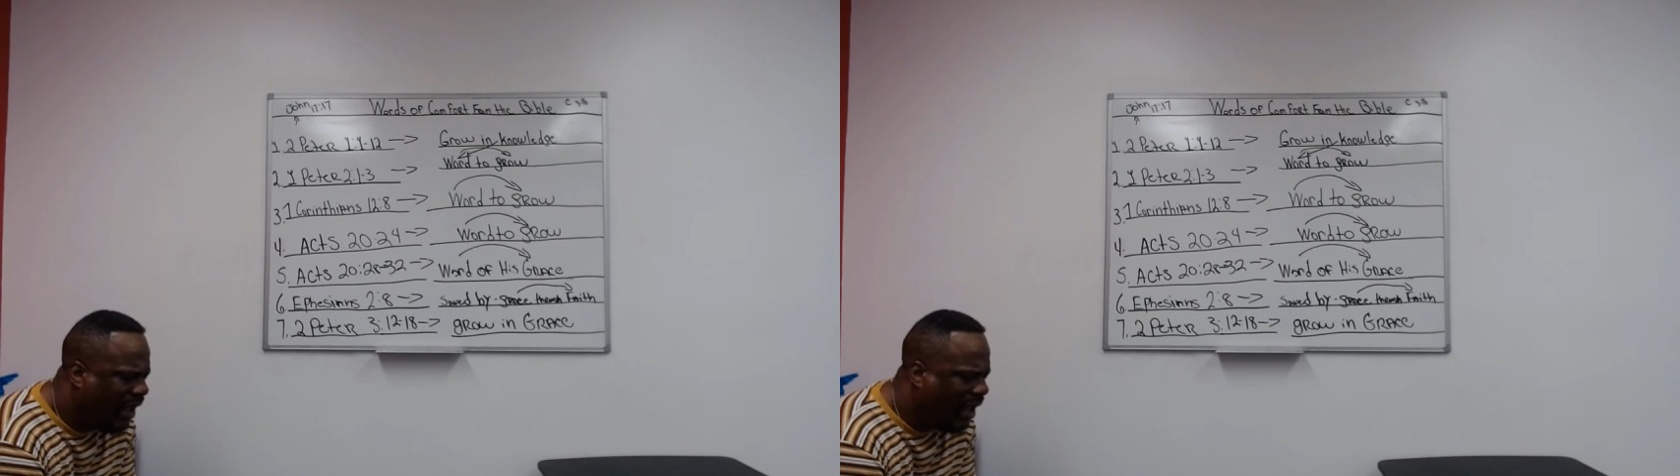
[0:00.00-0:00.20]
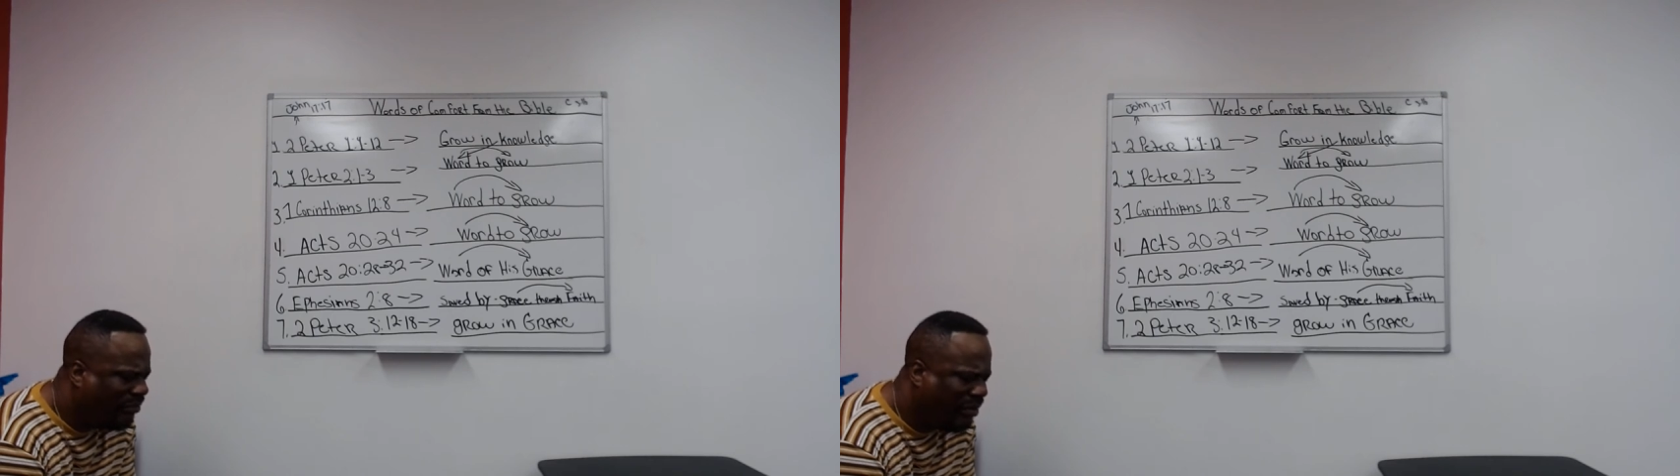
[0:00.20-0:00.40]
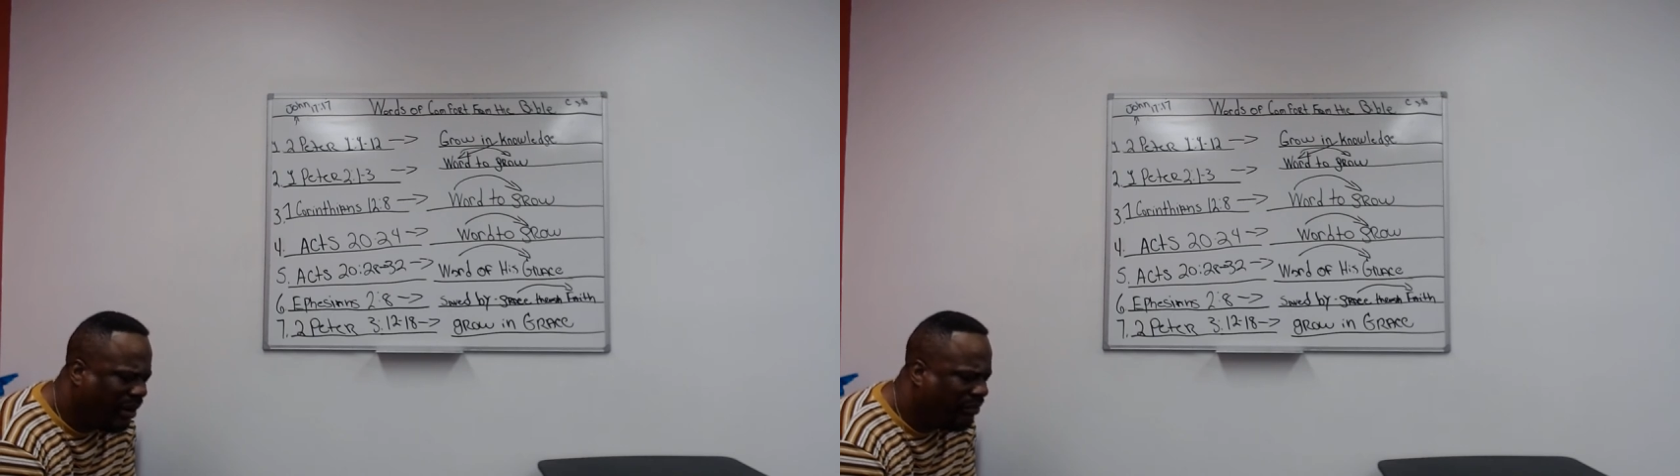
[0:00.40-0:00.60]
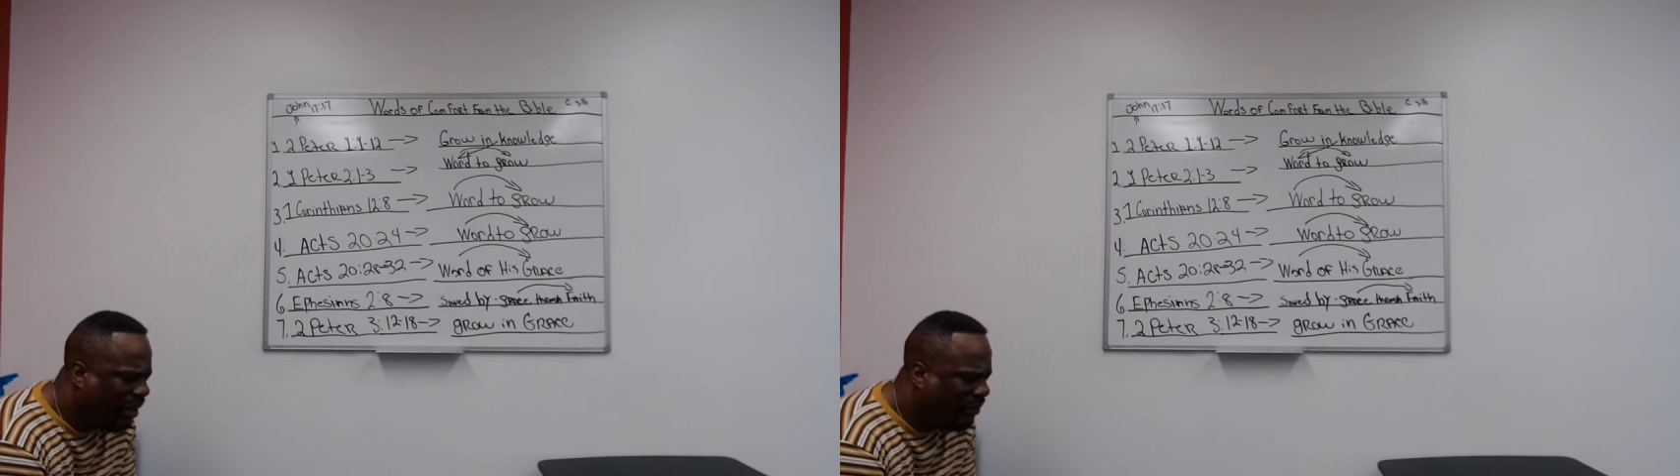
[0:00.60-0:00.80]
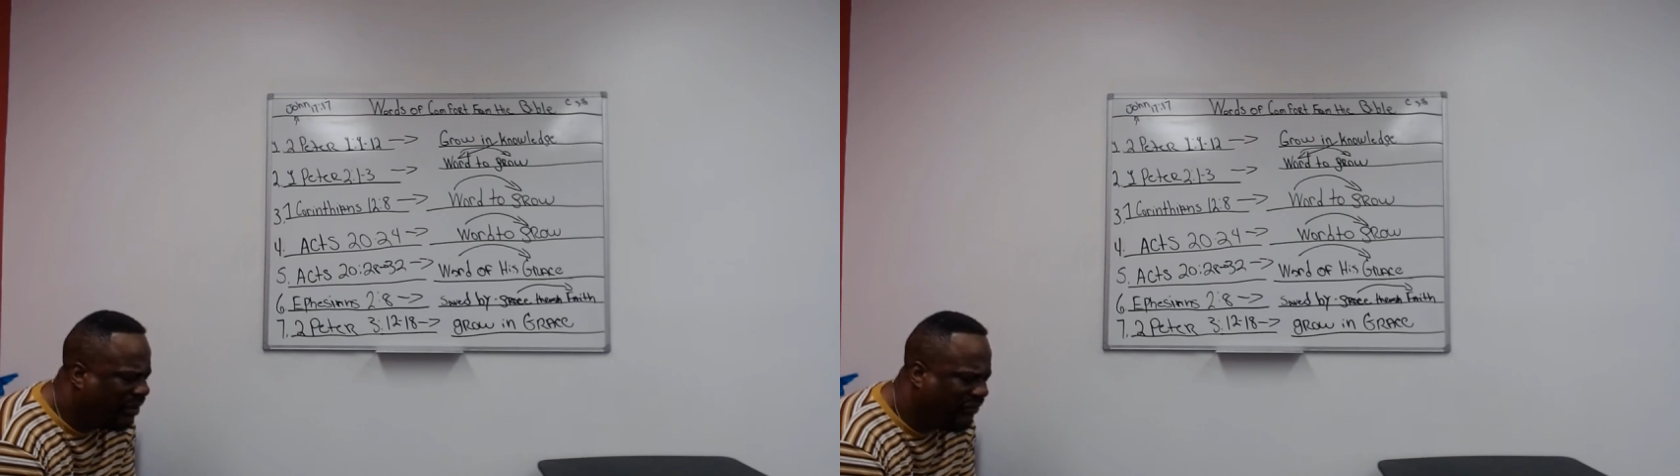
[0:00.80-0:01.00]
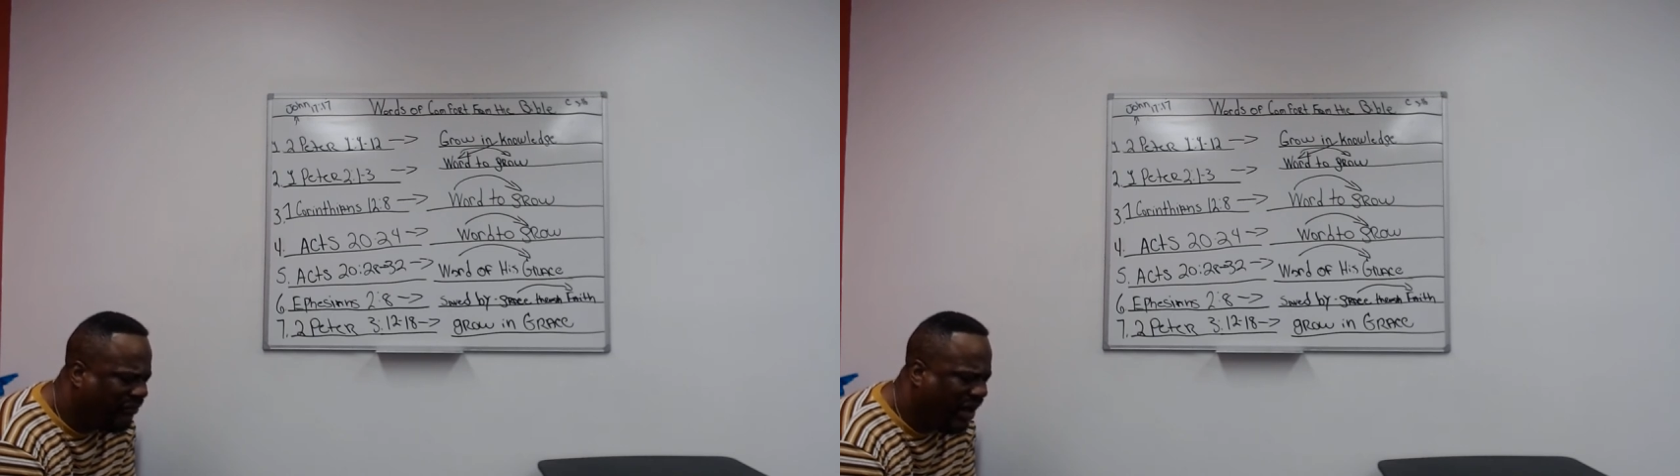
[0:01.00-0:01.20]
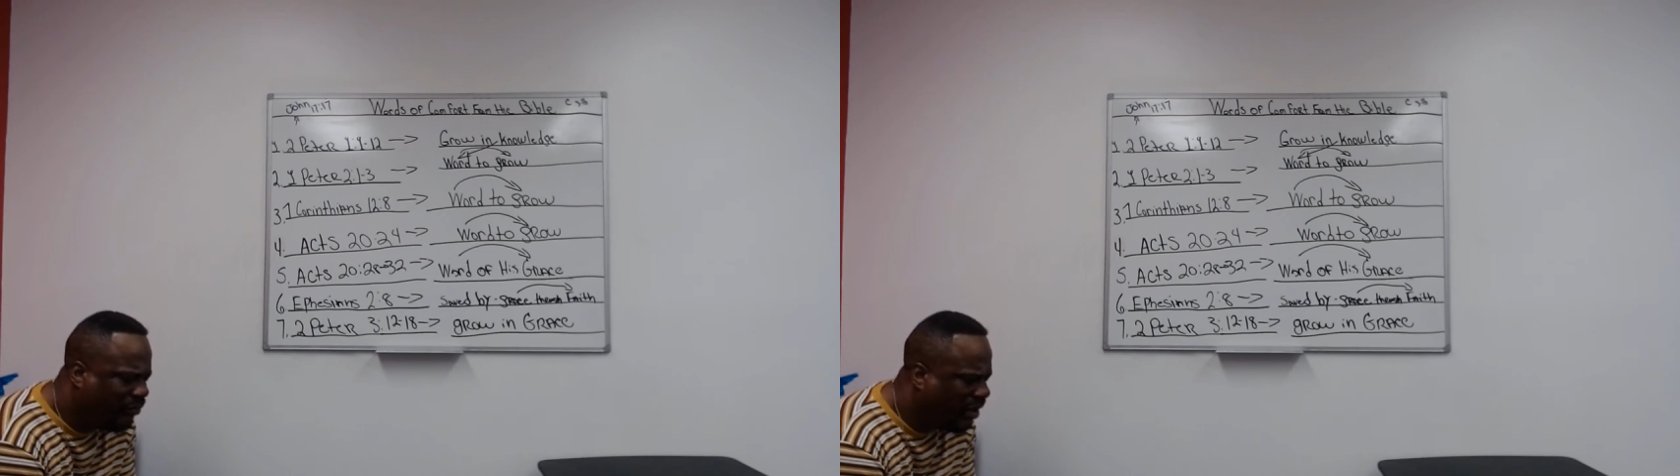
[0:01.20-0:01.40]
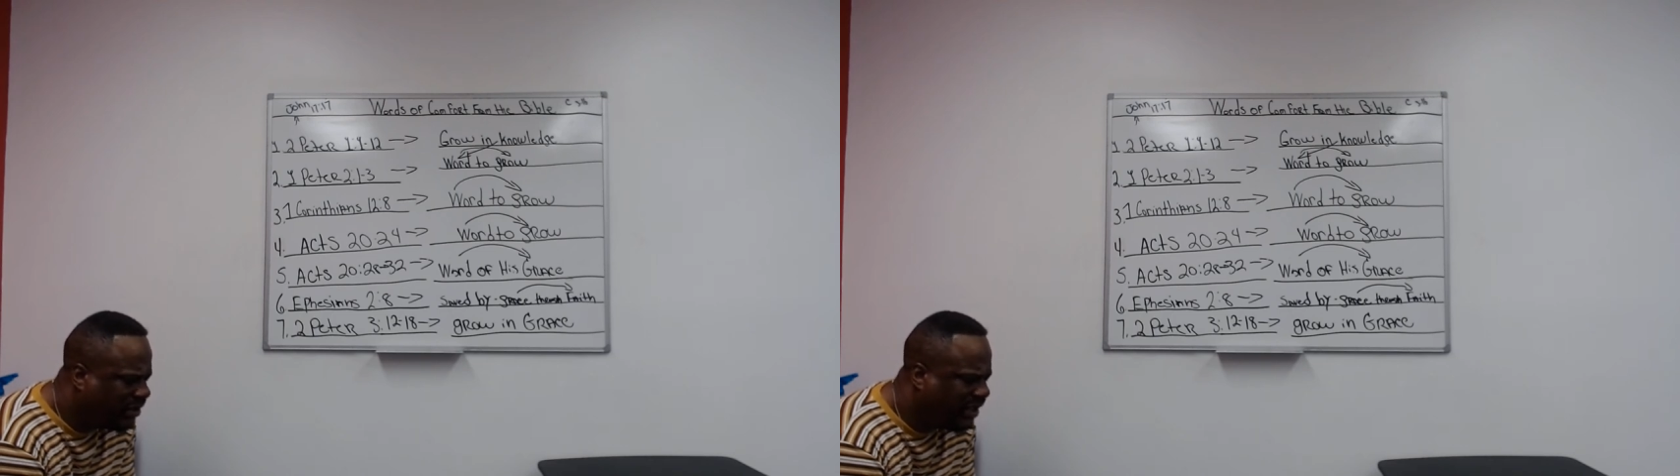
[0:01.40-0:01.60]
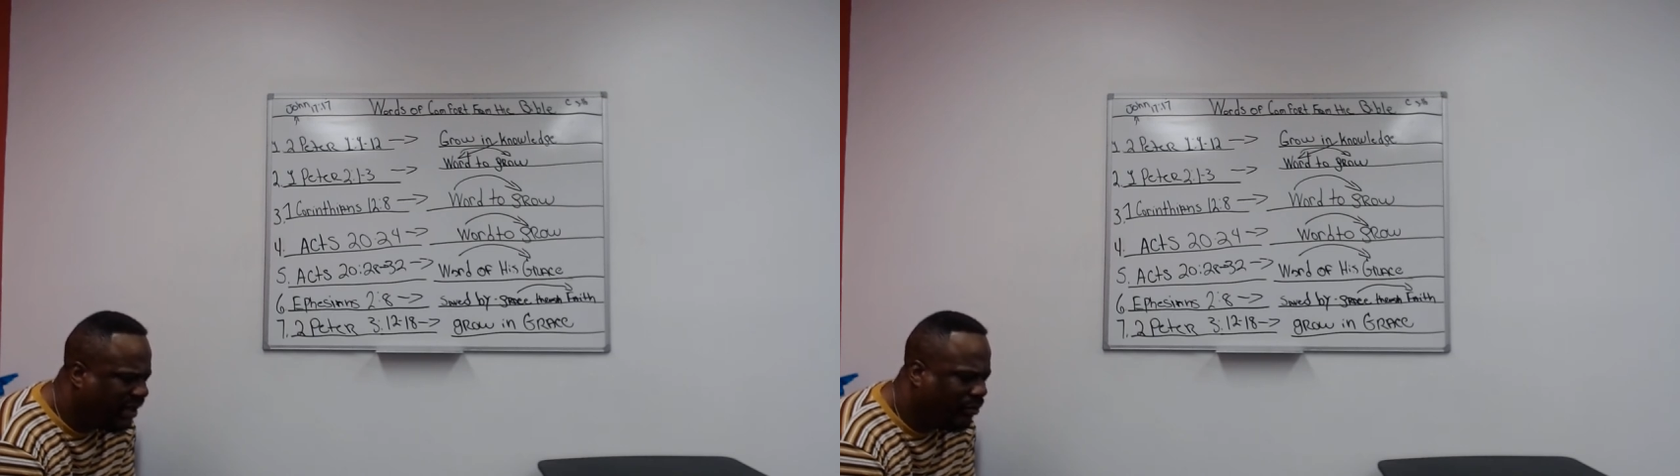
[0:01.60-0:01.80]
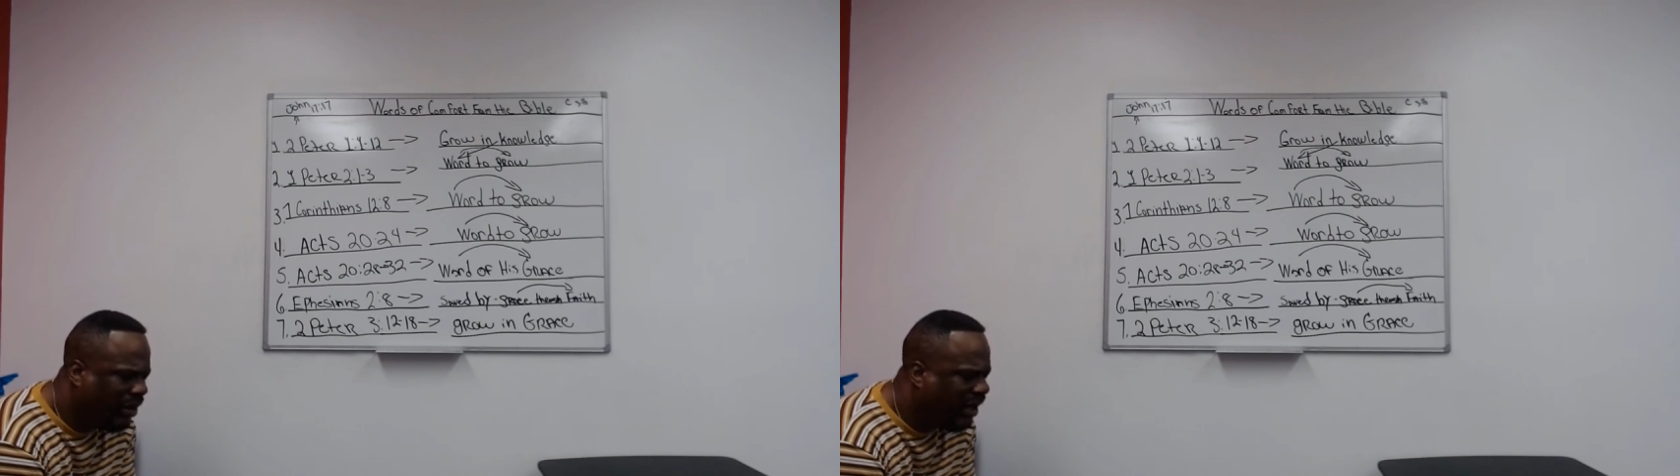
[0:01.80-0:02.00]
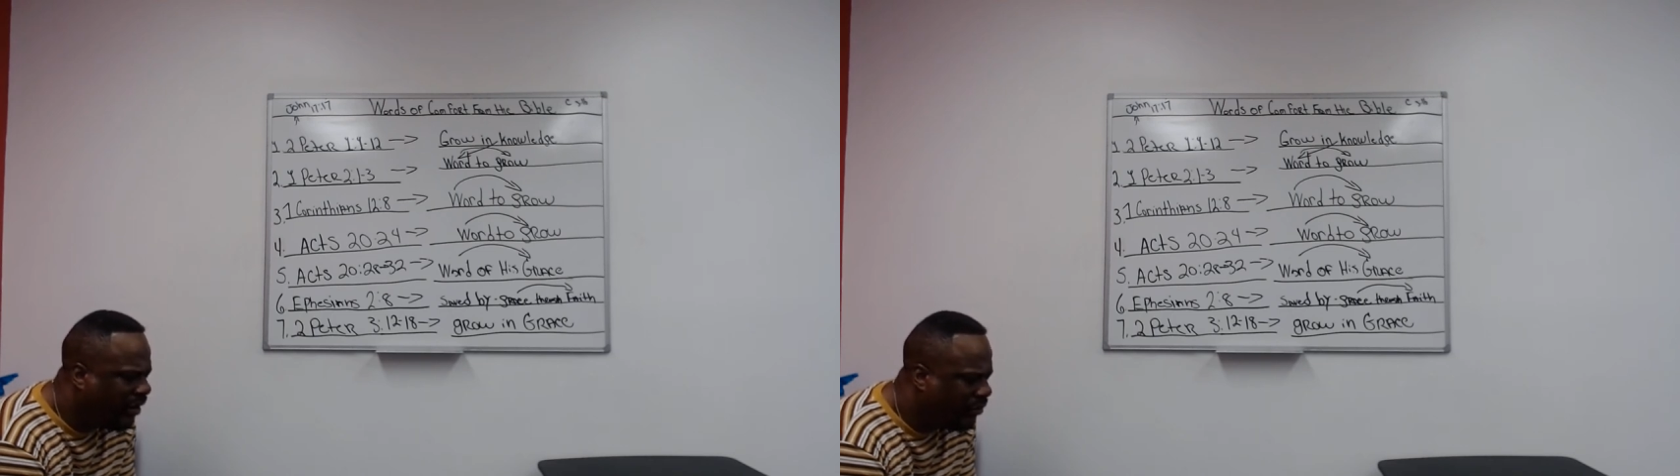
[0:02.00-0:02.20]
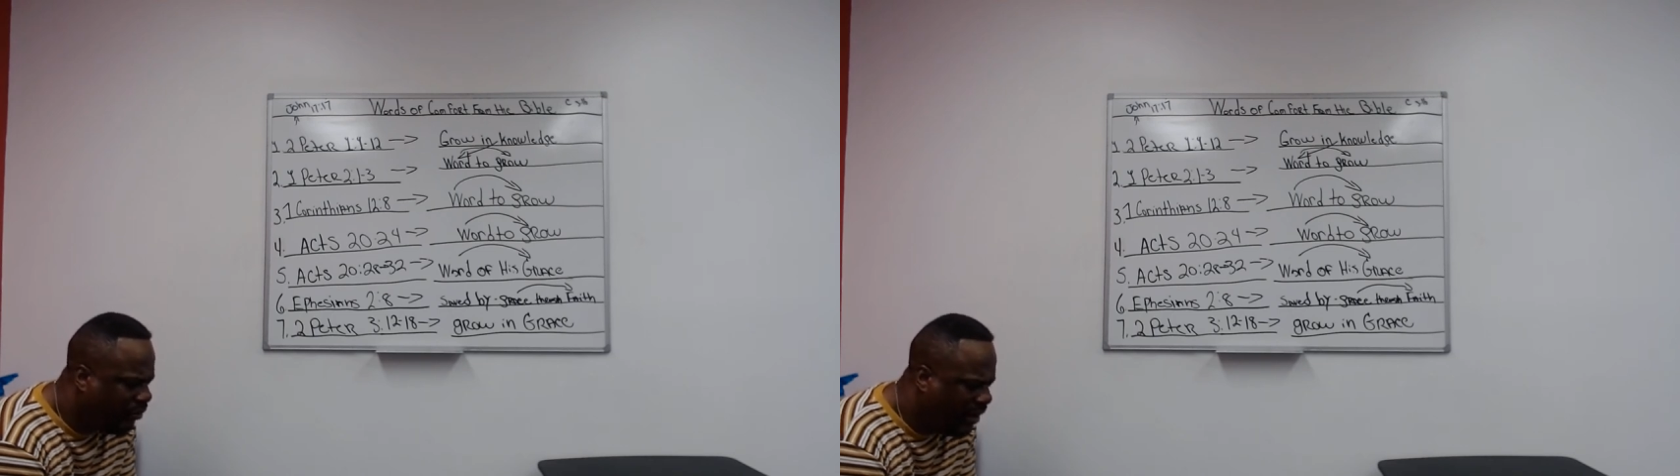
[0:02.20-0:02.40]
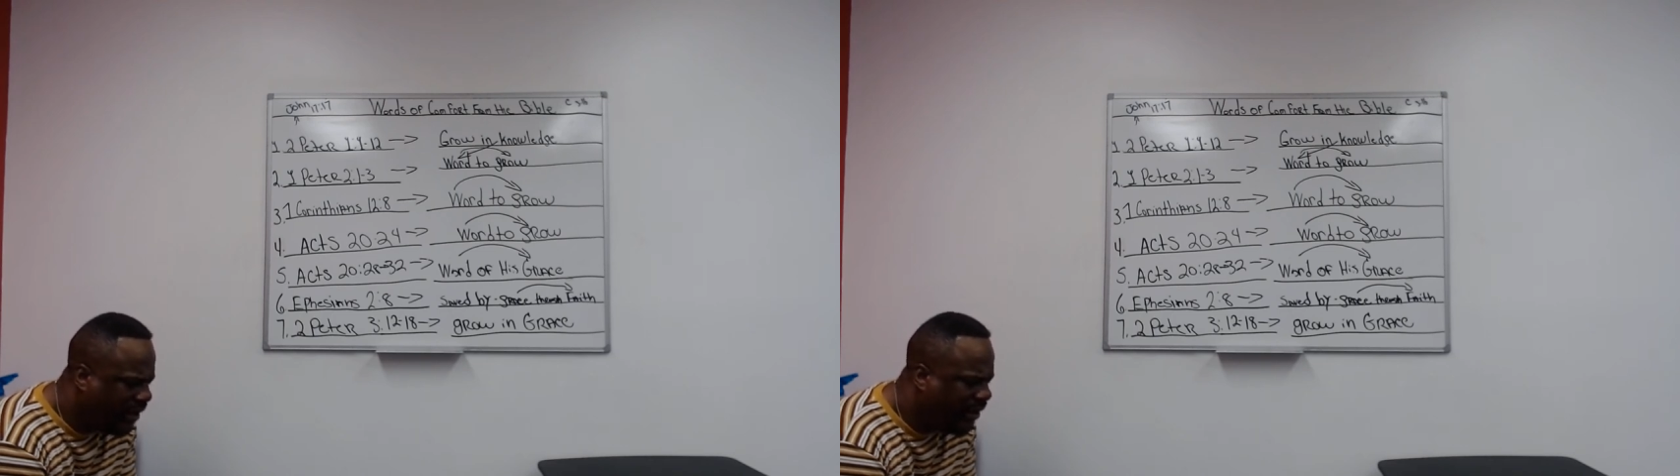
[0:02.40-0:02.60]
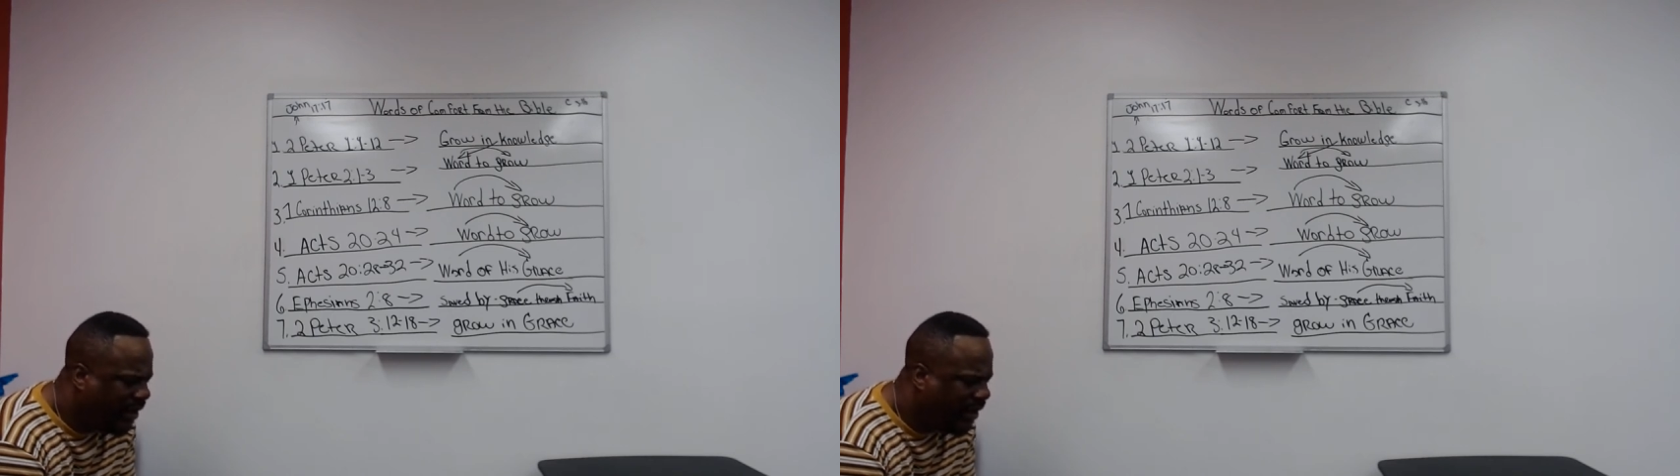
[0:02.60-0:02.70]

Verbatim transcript: and build them up in the faith once again where they are weak.